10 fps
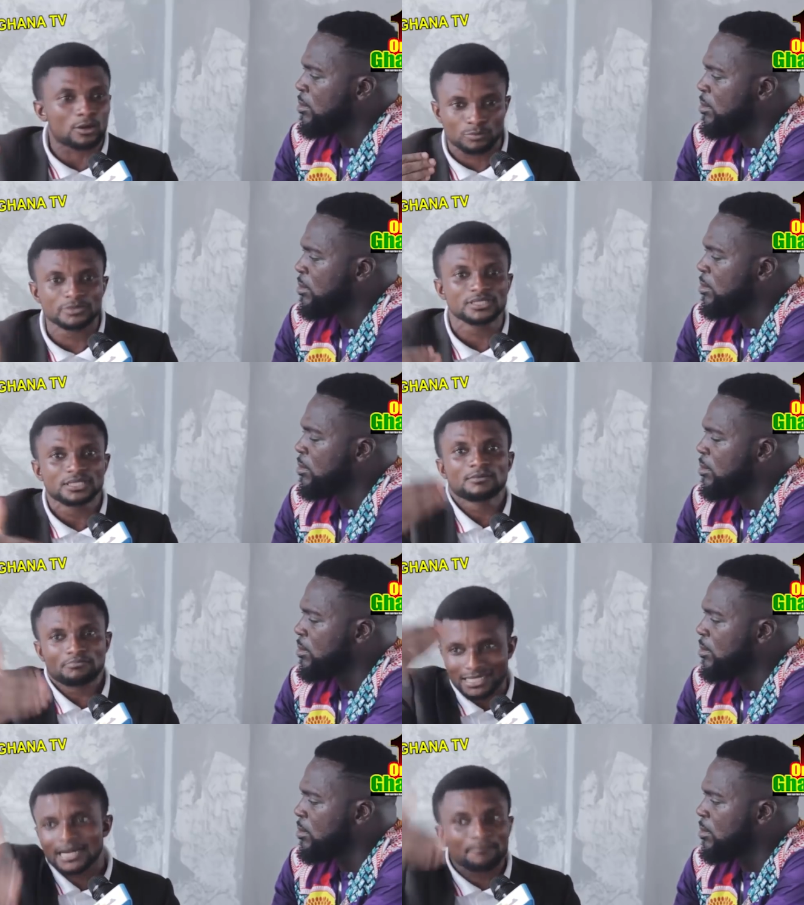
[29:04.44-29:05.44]
Speaker 1: back be
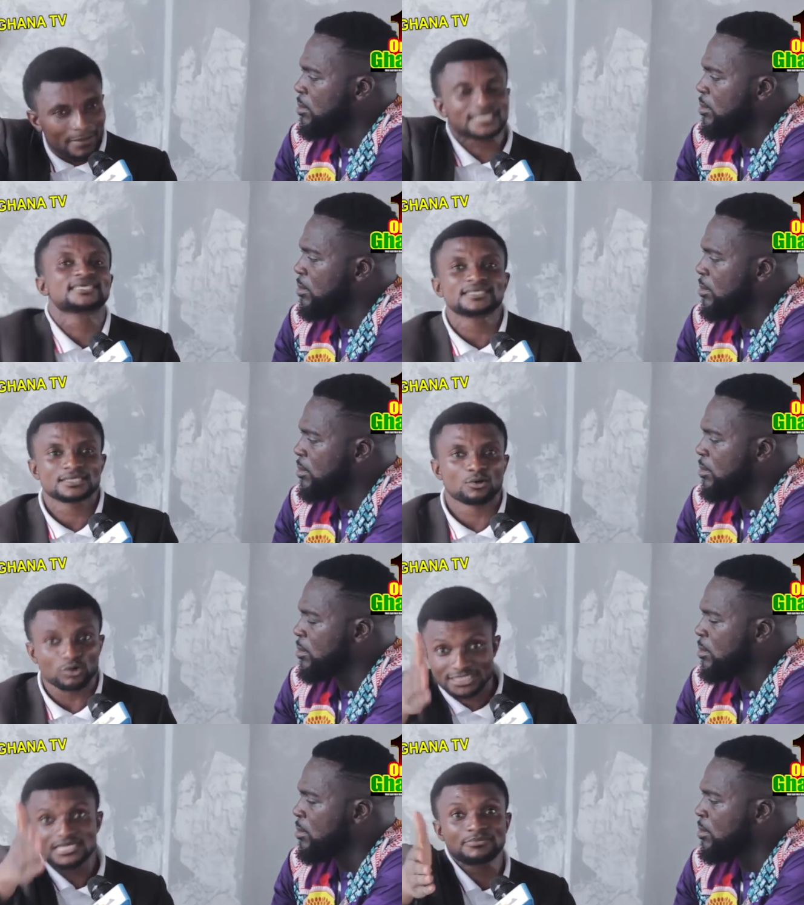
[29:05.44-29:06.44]
Madame Maggie,
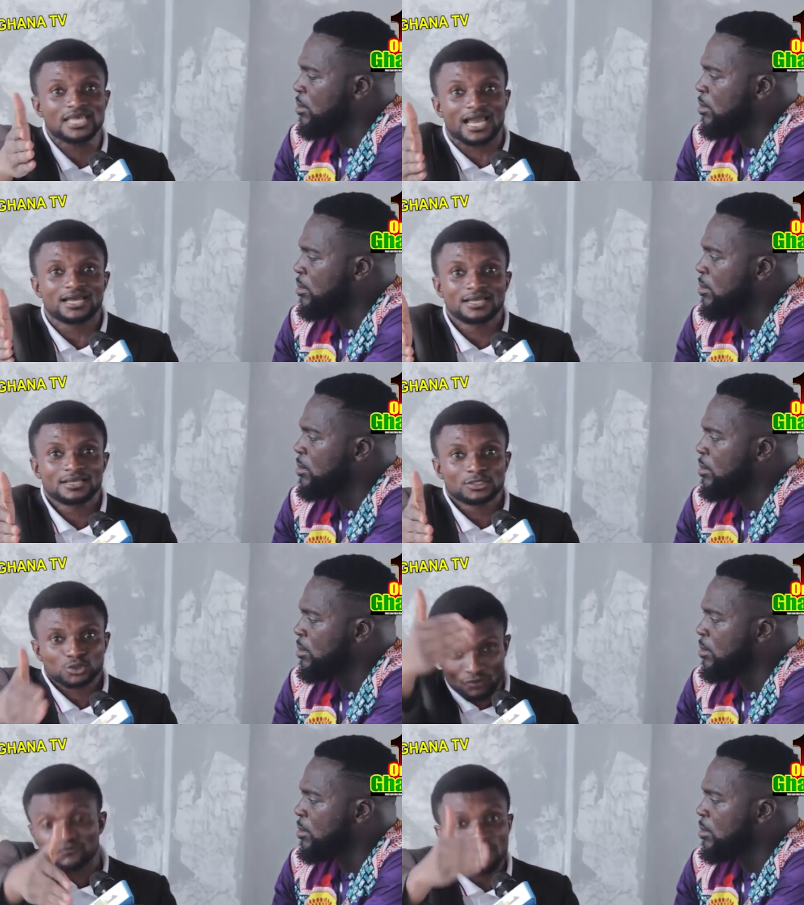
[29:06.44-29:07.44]
or Timia,
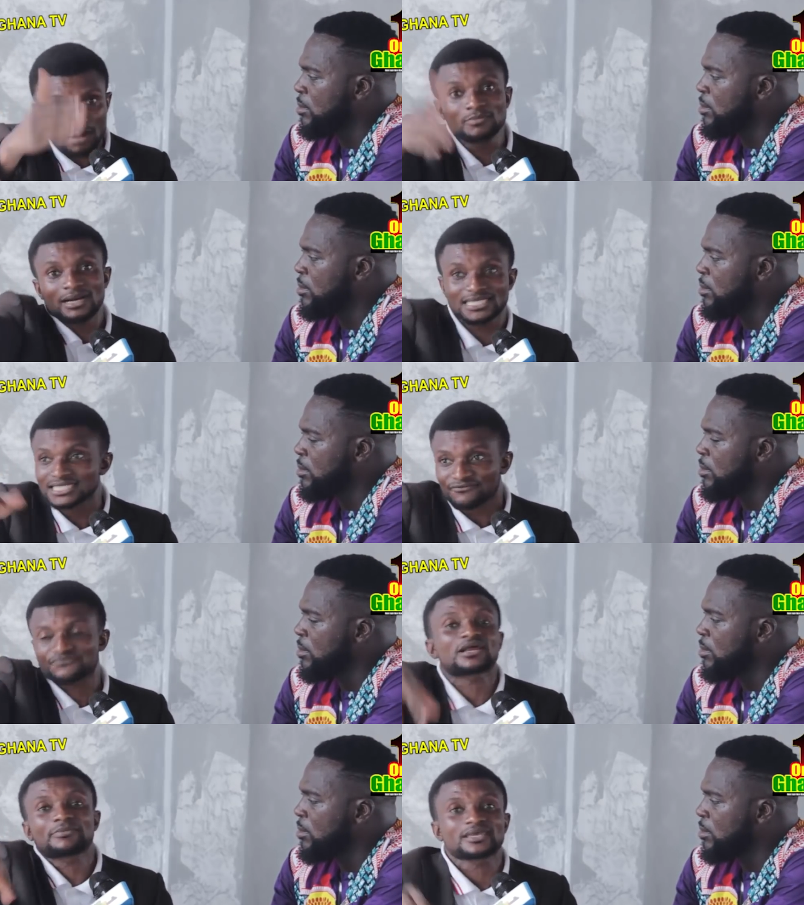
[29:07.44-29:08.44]
soft mammy Maggie
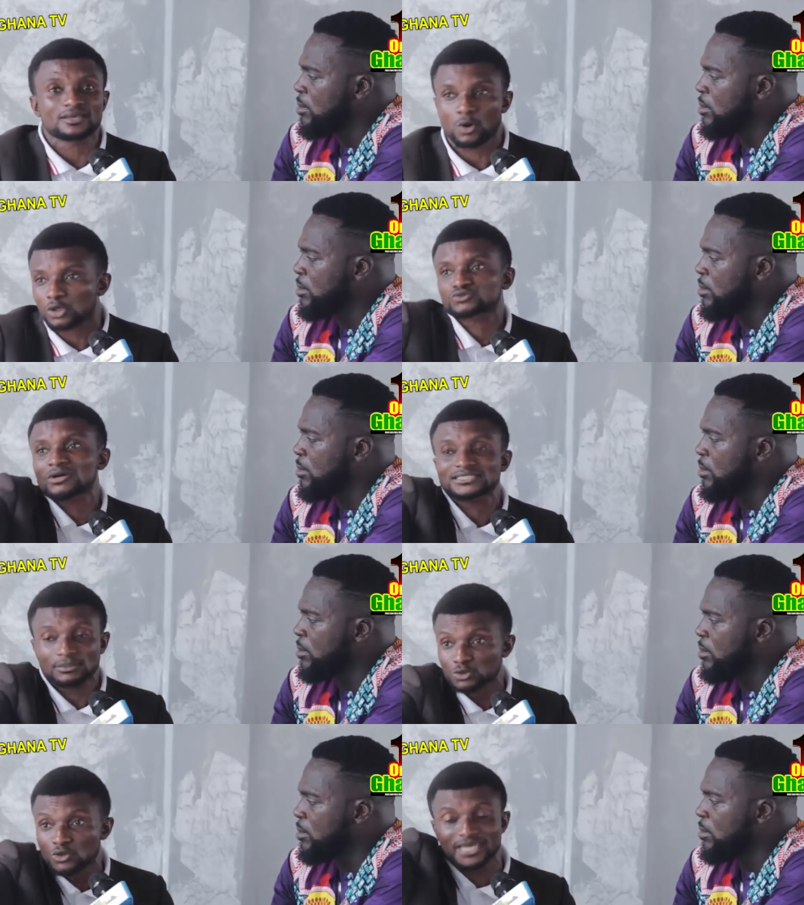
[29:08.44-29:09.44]
frame, or
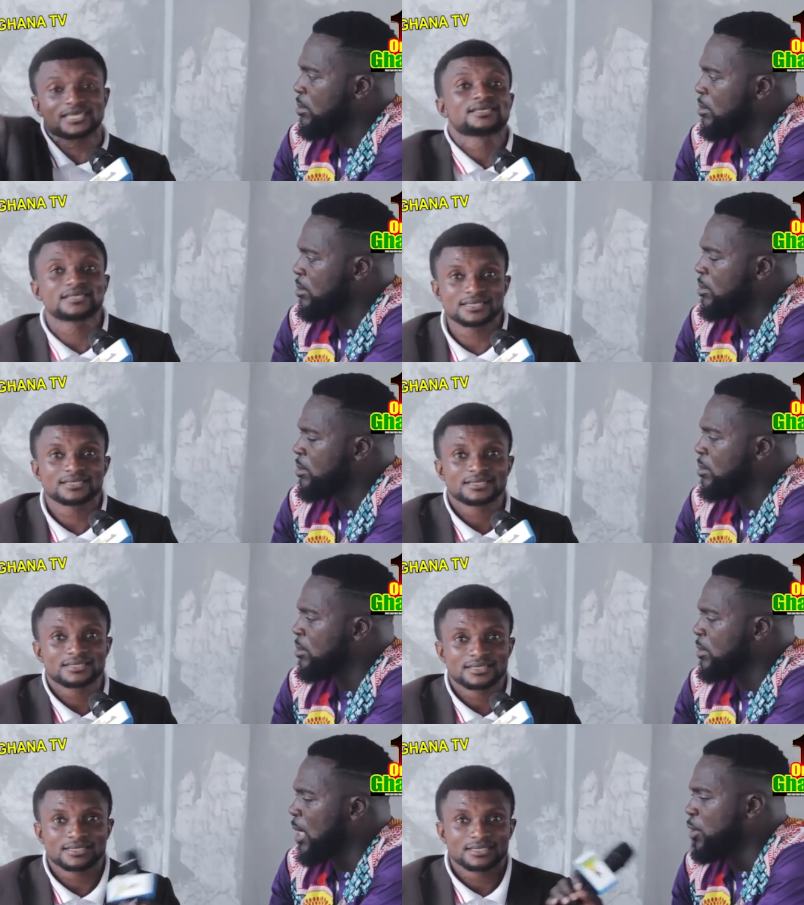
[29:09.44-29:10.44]
Scotland, U K.
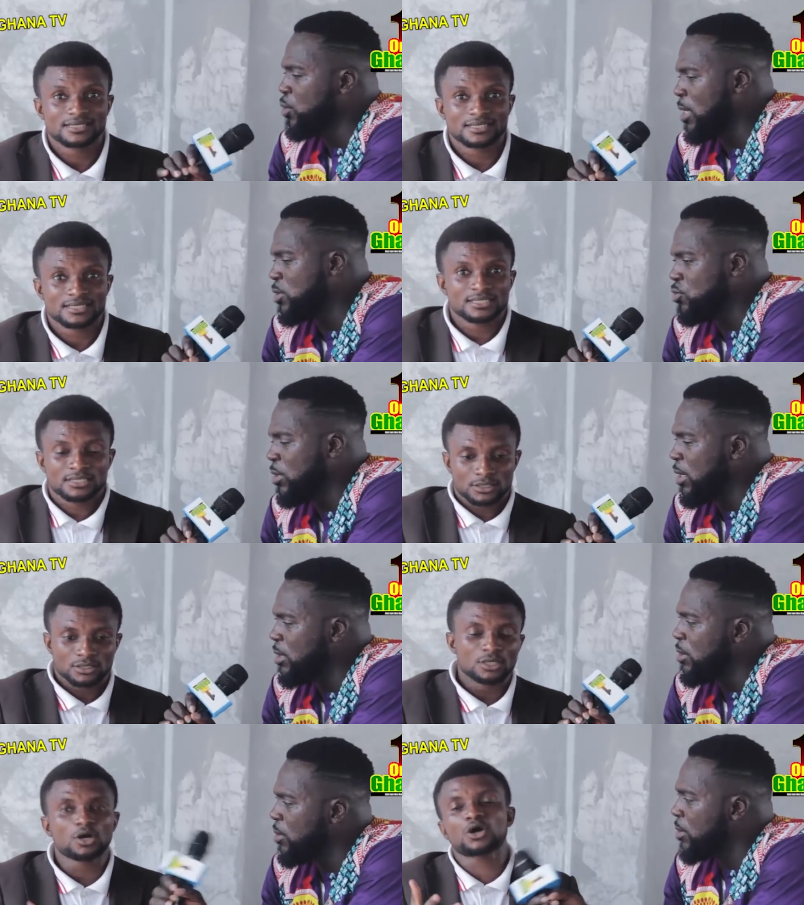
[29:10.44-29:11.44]
Speaker 2: Now, U S is
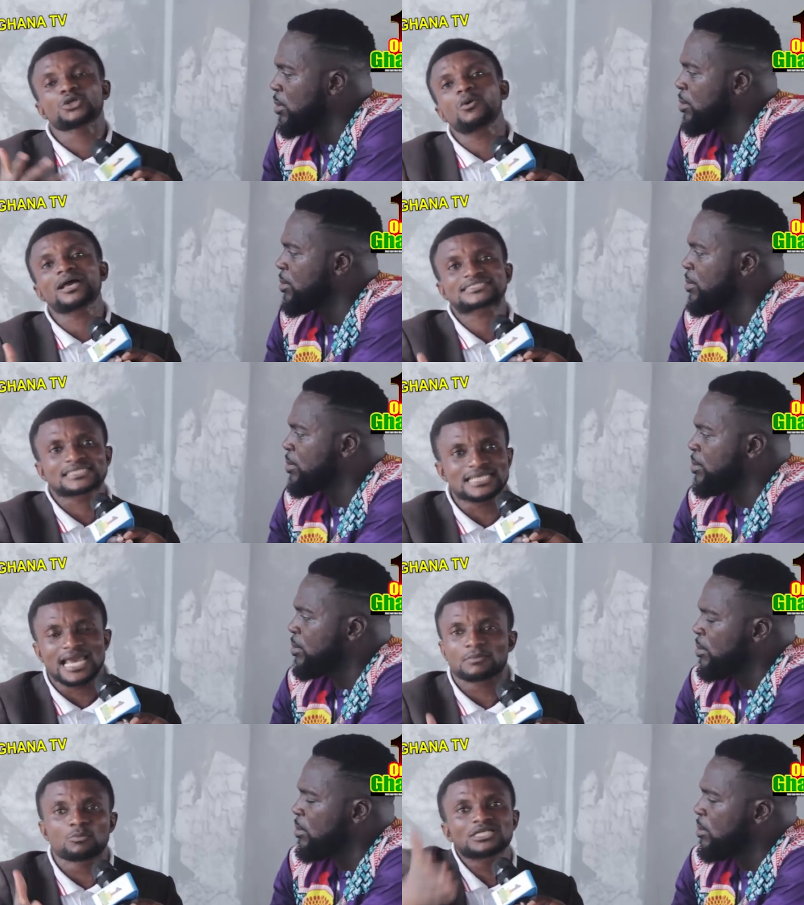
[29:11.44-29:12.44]
really see.
Speaker 1: Oh, U S,
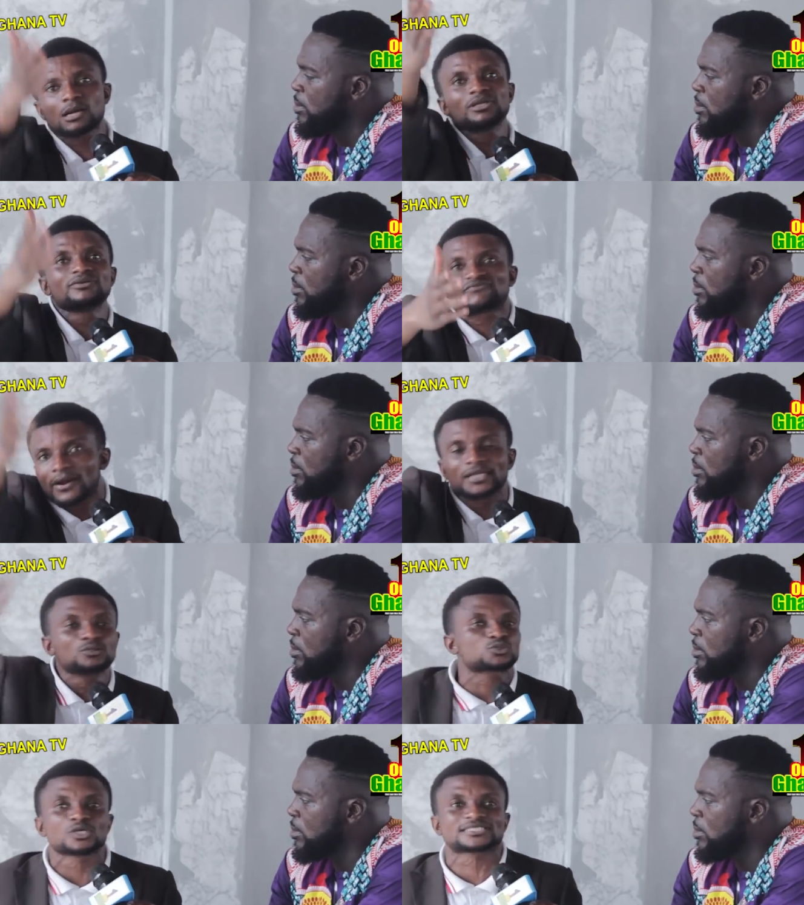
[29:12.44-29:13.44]
dear, moon, the moon in
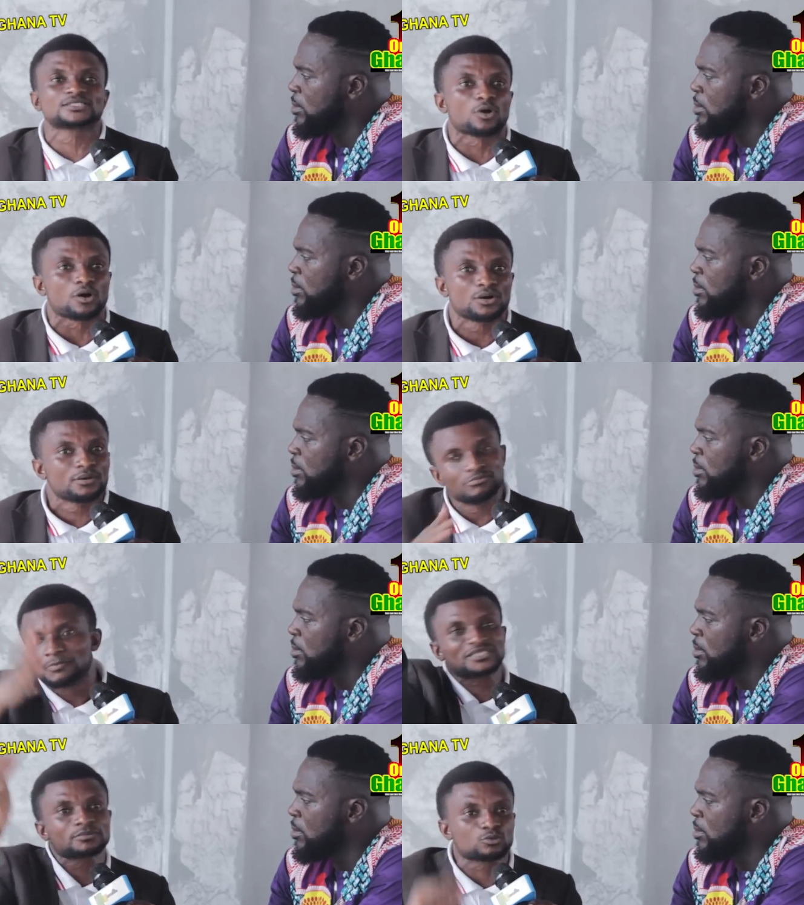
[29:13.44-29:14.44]
Varnus, you see, or
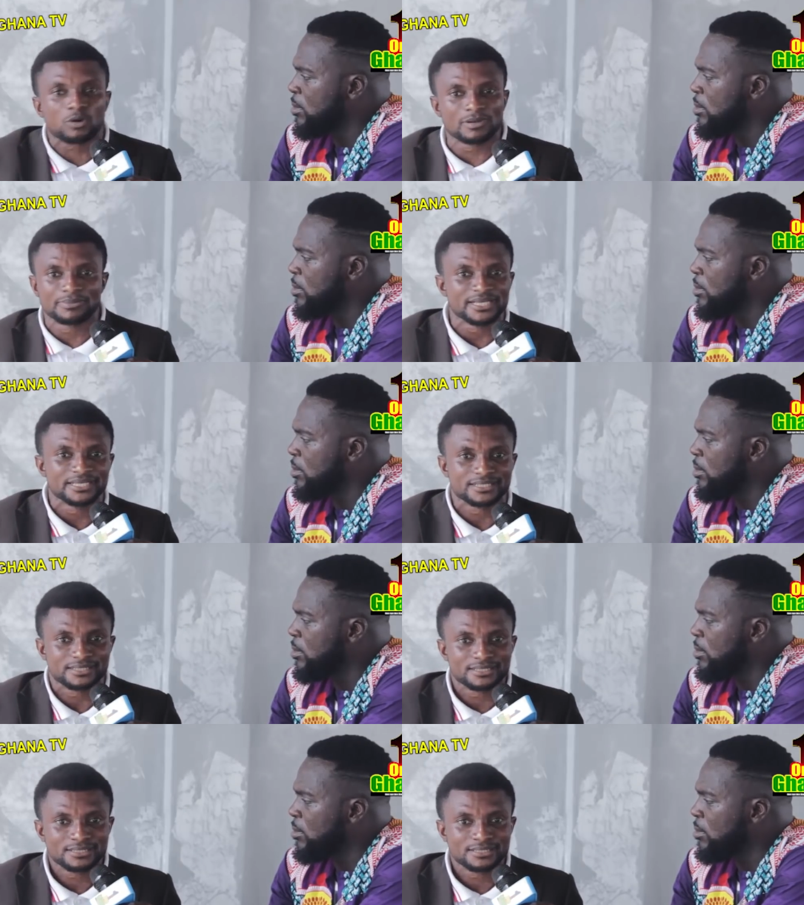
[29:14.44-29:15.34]
Mimpasima Combe.